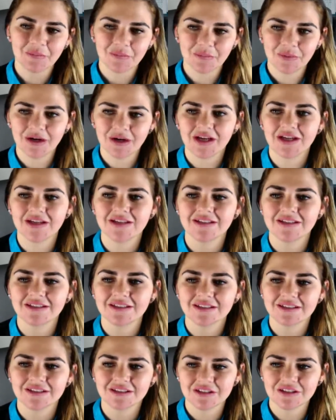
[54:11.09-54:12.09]
But
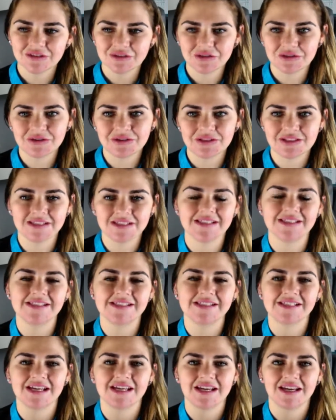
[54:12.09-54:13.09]
the truth
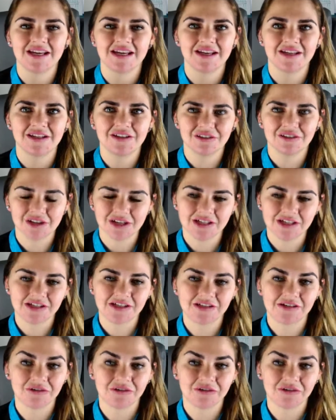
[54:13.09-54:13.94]
is you're going to